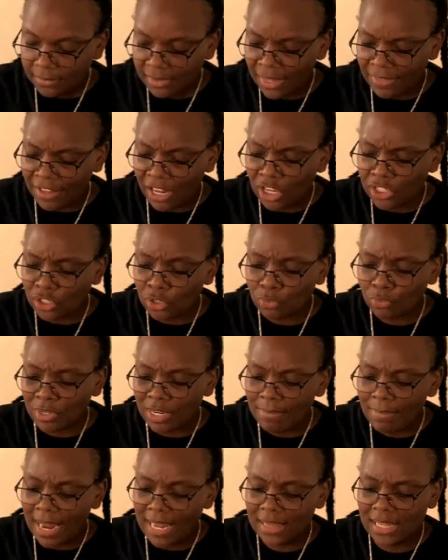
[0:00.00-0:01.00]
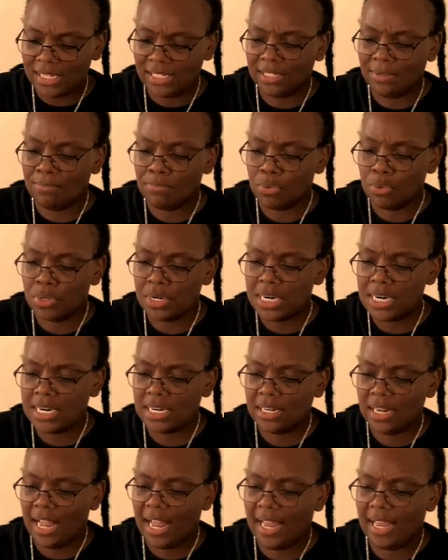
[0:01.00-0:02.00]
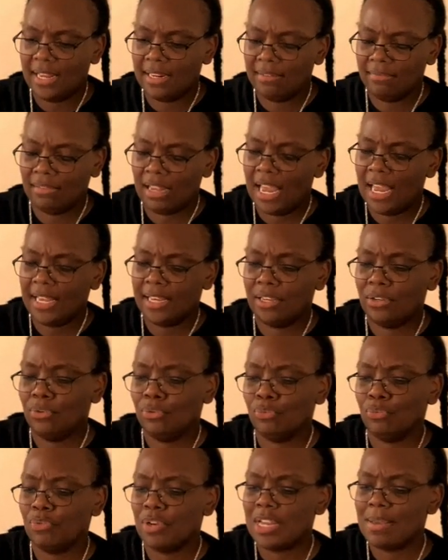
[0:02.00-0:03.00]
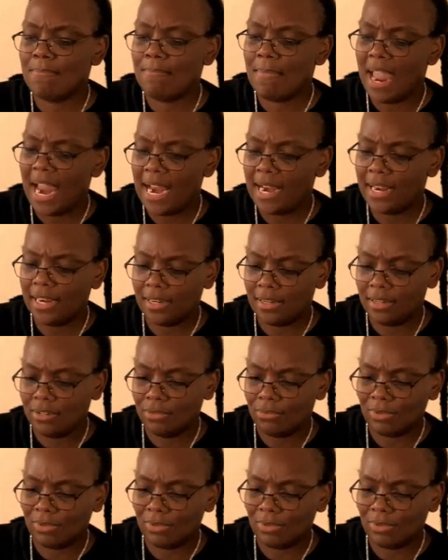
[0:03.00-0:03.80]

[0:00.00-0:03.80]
They also remade the Saumur and like remaked,